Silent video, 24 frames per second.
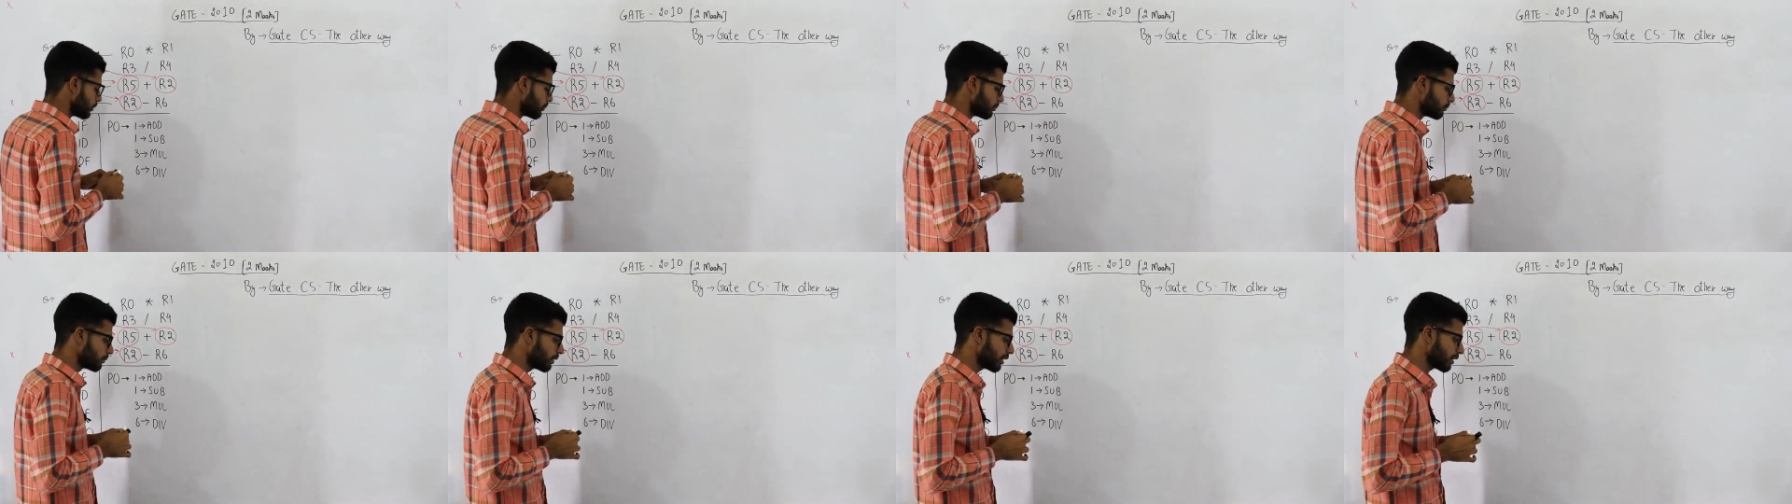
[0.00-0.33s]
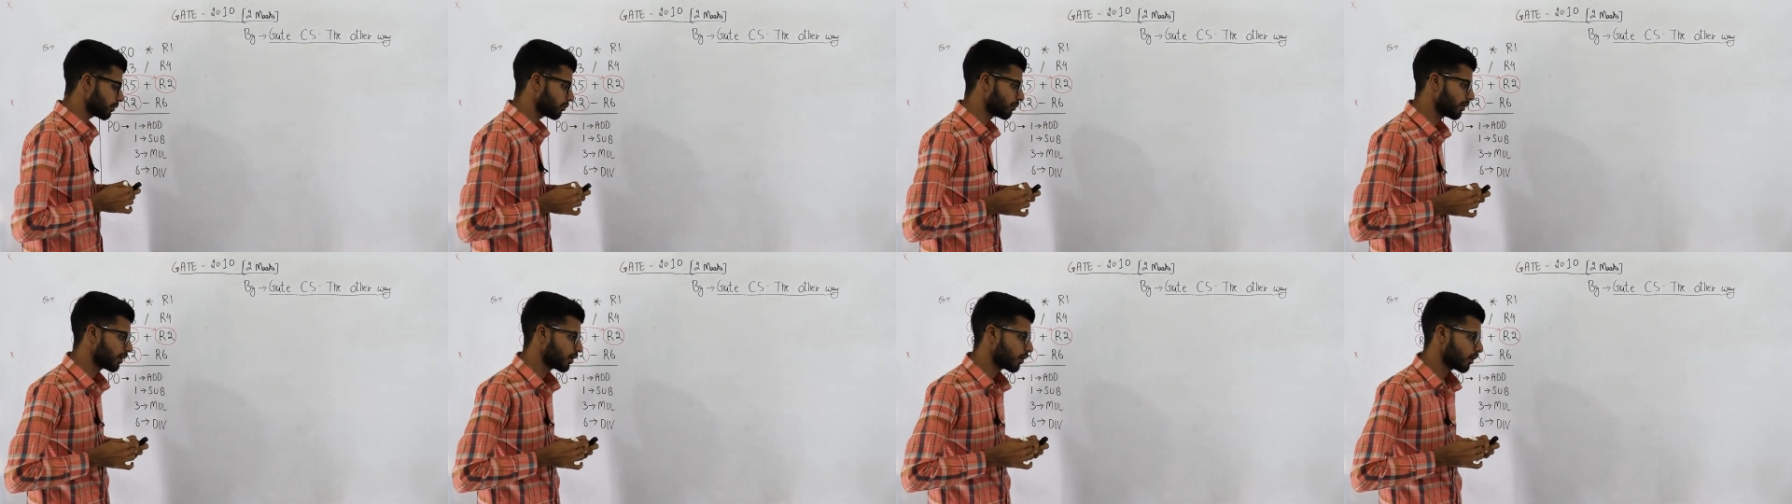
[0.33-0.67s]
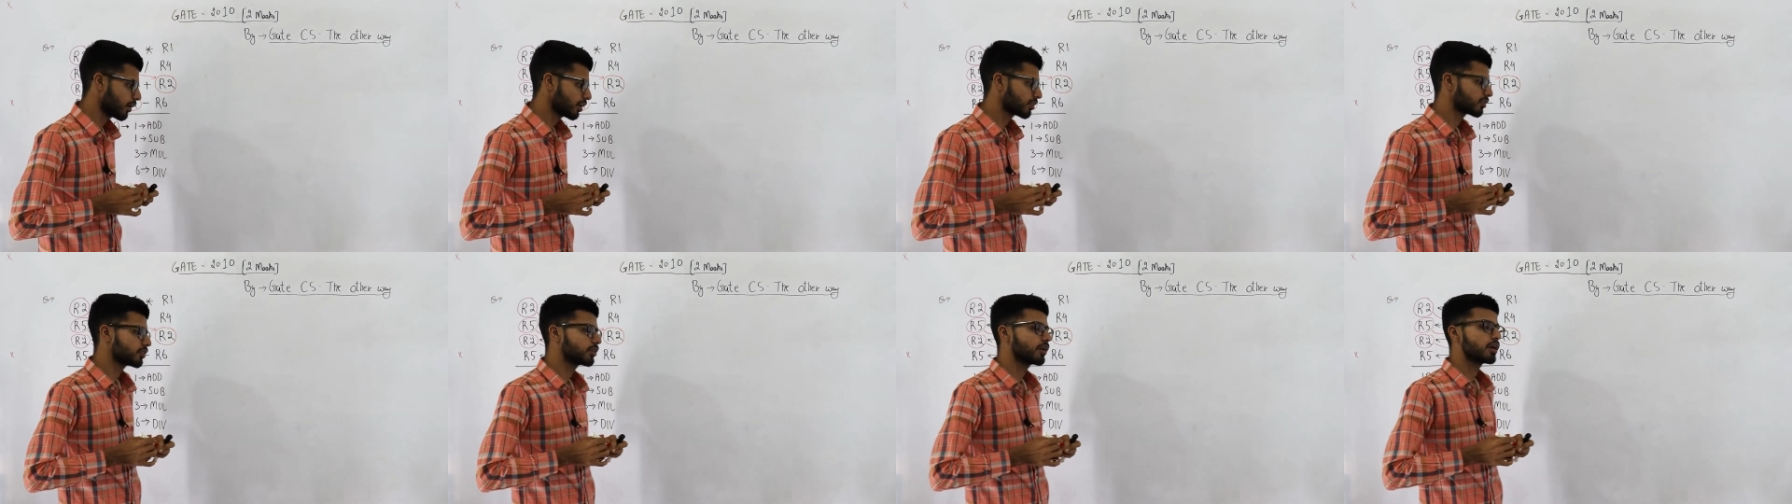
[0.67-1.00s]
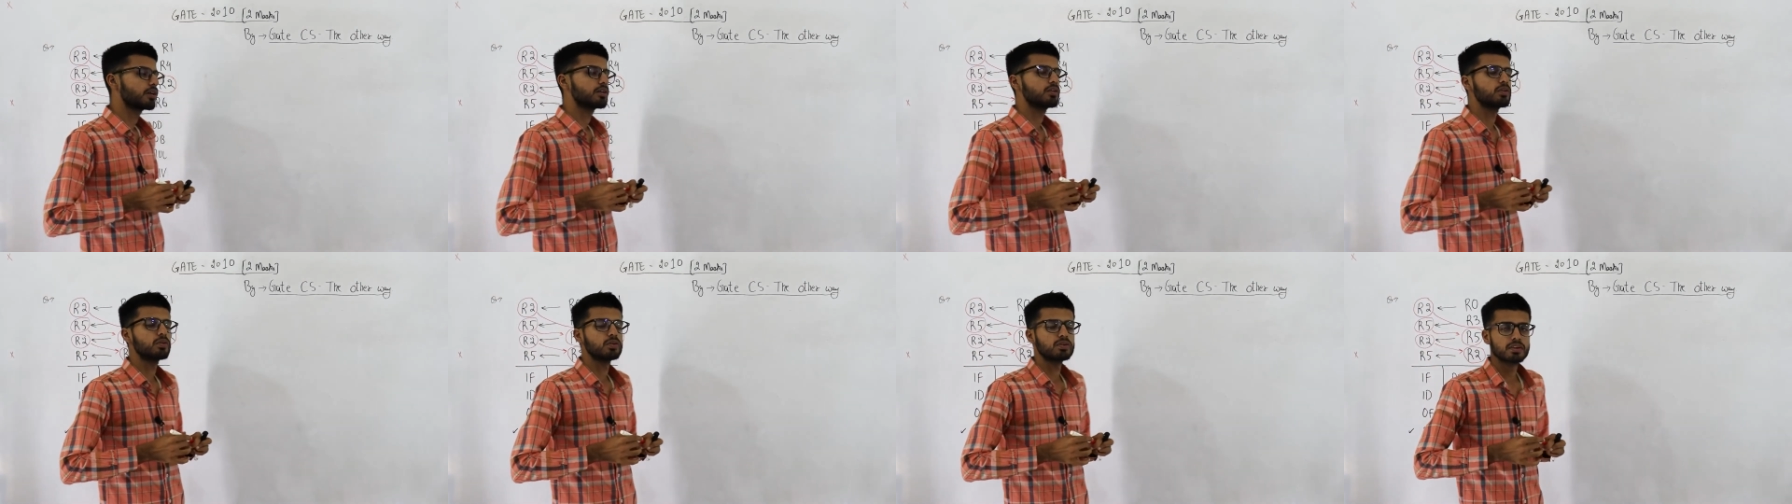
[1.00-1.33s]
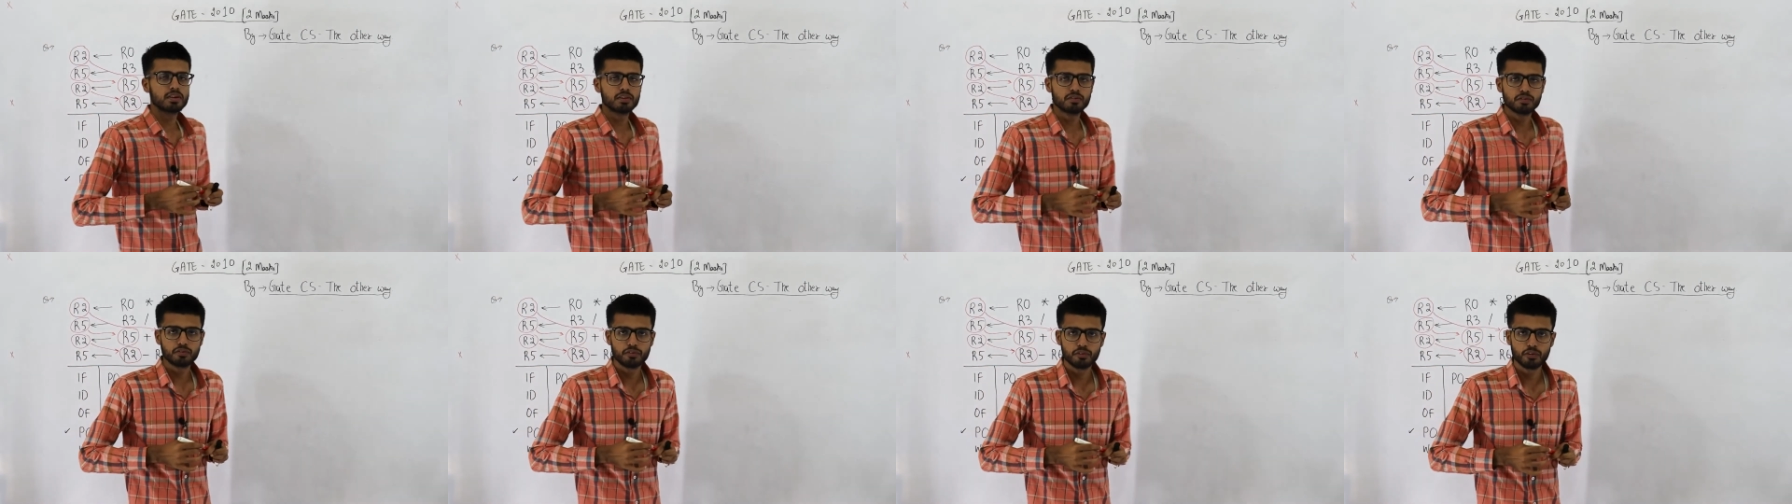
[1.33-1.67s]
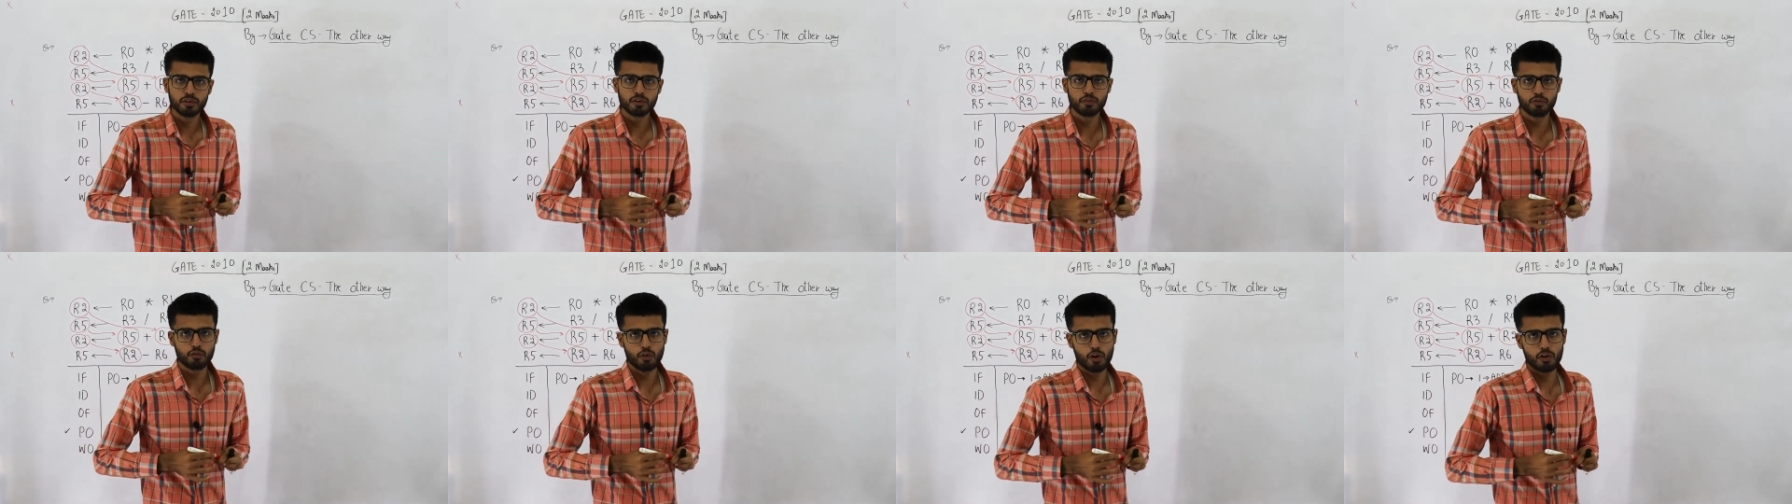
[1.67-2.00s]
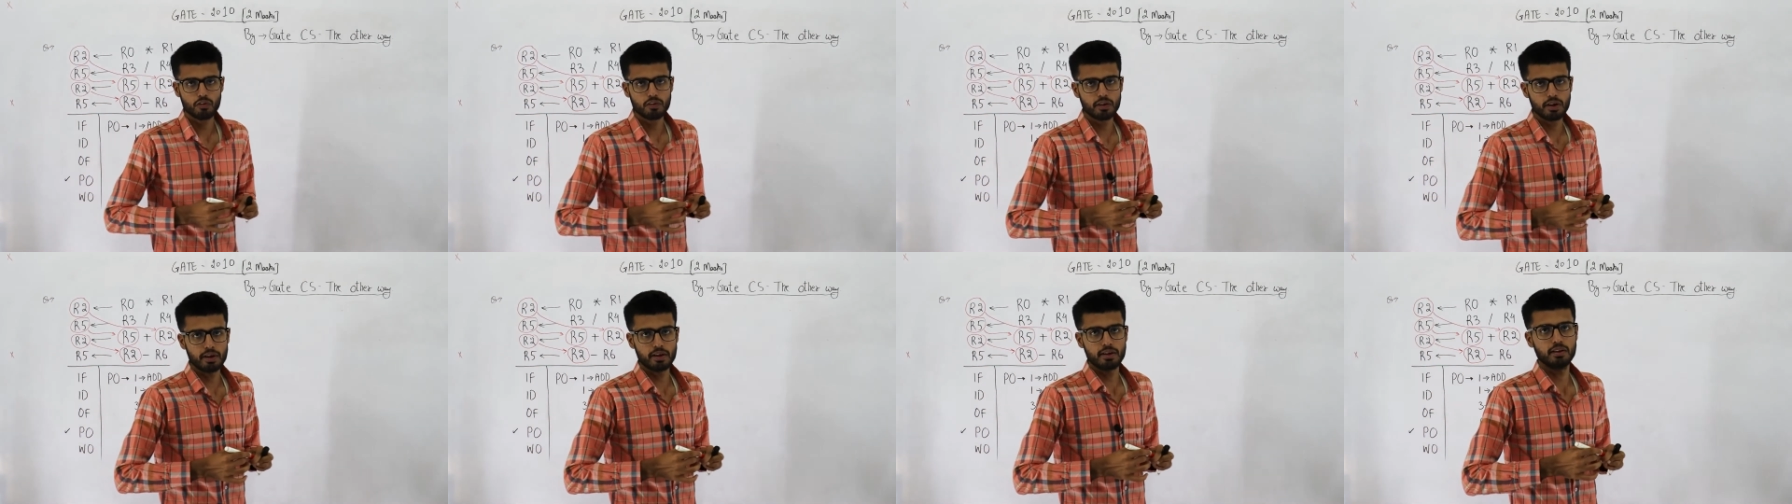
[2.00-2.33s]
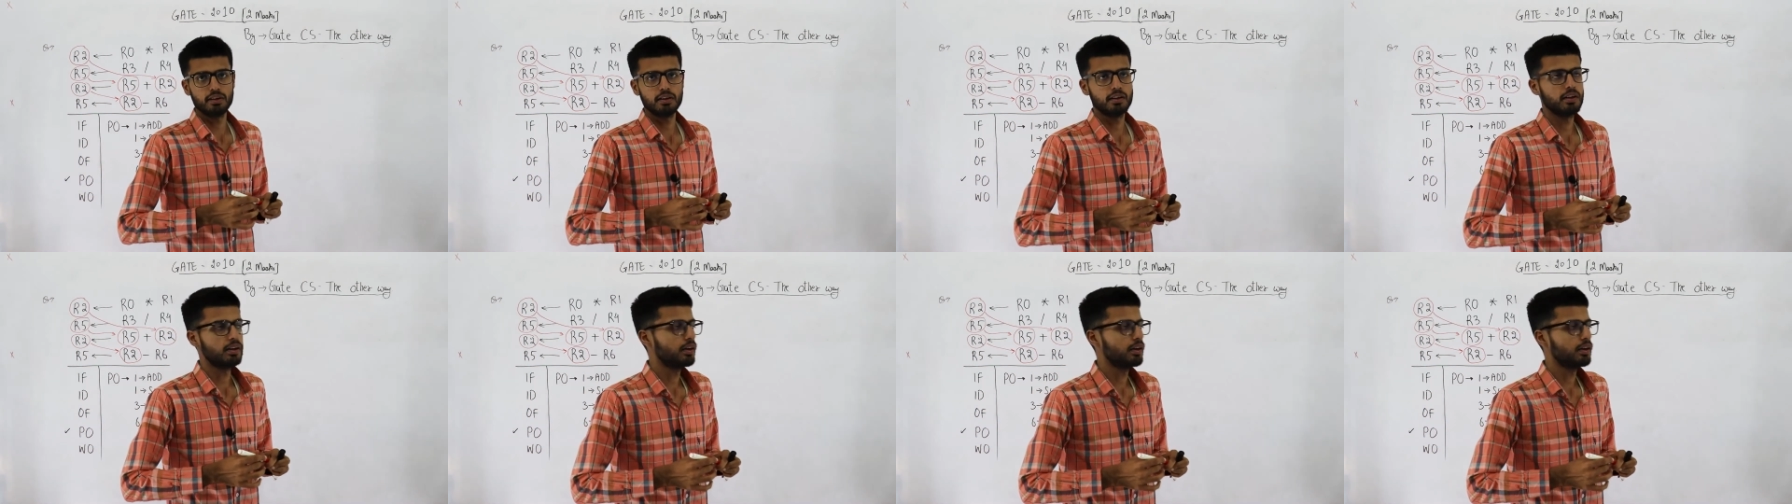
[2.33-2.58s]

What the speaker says: But because you are using full forwarding,